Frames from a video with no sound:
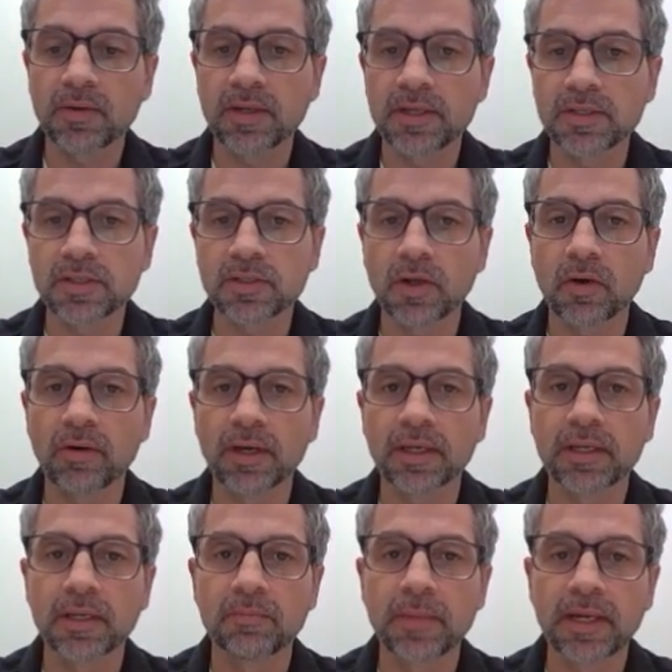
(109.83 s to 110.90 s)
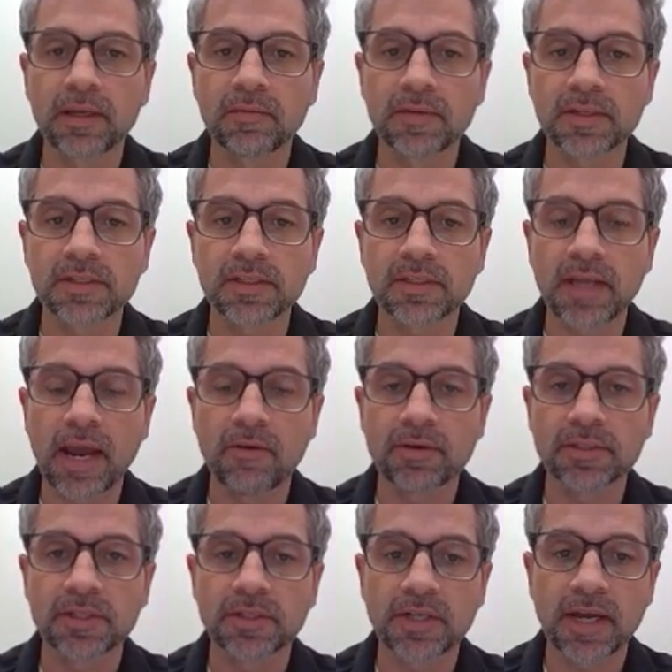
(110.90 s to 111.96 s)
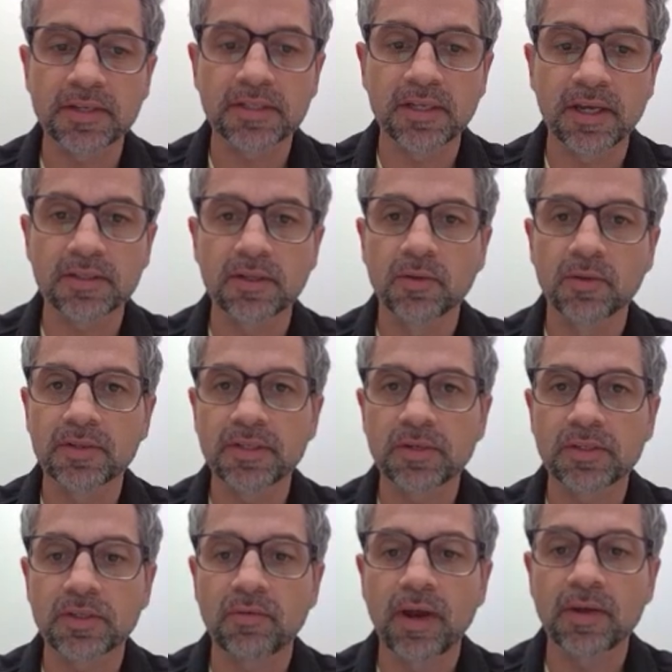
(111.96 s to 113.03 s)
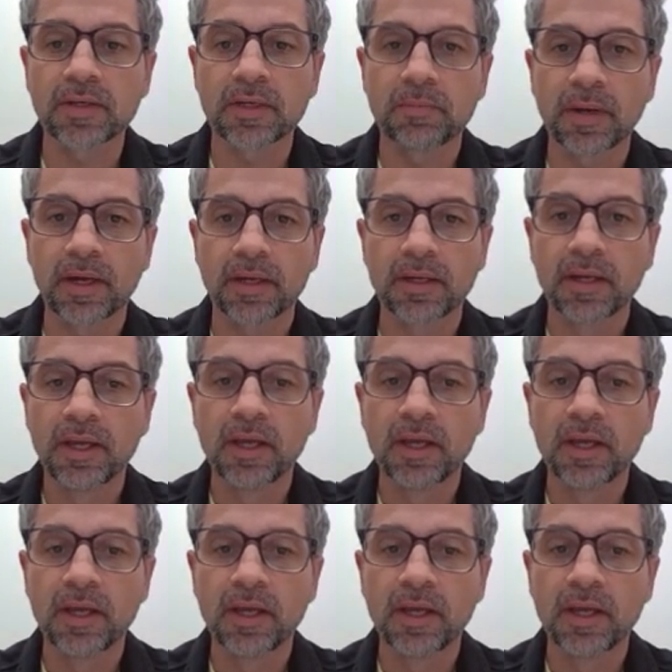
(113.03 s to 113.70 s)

historic in many of its heritage assets, and also surrounded by